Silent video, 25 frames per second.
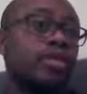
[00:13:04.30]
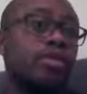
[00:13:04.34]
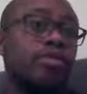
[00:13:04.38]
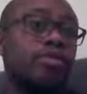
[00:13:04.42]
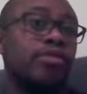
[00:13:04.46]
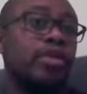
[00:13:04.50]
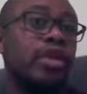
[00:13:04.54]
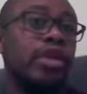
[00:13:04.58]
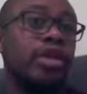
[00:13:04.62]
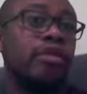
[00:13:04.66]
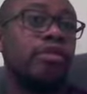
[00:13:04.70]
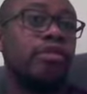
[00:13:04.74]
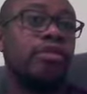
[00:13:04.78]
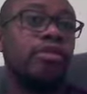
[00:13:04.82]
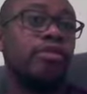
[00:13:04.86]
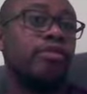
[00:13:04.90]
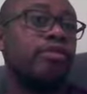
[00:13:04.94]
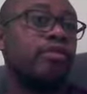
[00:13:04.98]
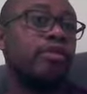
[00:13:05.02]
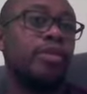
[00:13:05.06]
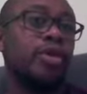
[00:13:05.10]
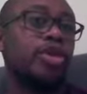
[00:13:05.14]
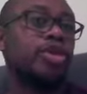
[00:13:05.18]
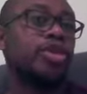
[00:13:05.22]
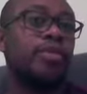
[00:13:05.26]
of the
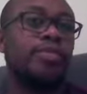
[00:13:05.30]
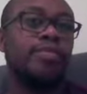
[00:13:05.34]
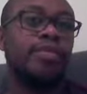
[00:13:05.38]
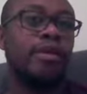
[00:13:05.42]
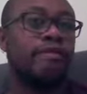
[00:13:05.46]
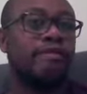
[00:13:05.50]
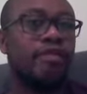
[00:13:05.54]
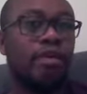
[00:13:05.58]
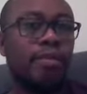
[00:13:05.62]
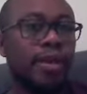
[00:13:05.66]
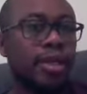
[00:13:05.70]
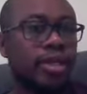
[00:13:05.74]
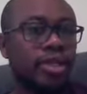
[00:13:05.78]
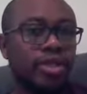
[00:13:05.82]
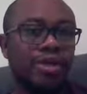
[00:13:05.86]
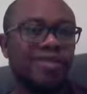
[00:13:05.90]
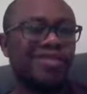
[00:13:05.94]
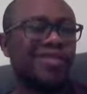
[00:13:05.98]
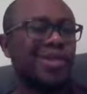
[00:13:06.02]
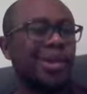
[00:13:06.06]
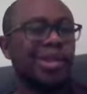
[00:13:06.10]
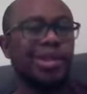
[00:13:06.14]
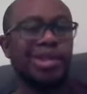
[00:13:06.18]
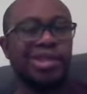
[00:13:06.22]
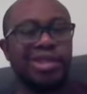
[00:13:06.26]
information performance
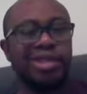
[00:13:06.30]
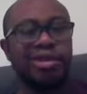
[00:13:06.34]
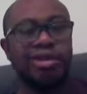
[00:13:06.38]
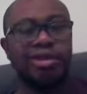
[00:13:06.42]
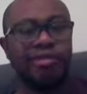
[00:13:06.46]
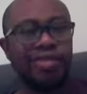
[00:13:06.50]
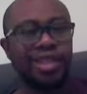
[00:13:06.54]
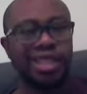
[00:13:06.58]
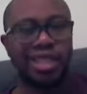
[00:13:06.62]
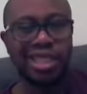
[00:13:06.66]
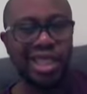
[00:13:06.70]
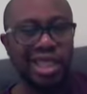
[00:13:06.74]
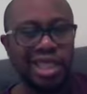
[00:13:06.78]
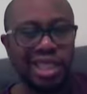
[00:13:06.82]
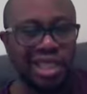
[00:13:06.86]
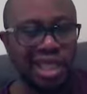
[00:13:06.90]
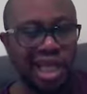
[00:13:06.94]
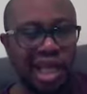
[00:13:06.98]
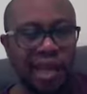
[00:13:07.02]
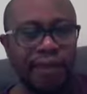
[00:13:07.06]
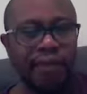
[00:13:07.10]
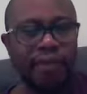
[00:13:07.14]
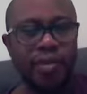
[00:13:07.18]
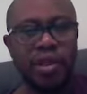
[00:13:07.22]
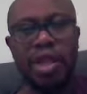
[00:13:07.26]
of all this of the
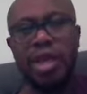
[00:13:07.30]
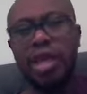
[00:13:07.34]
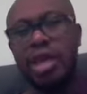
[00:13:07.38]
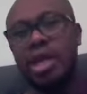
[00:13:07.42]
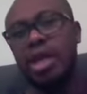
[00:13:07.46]
system.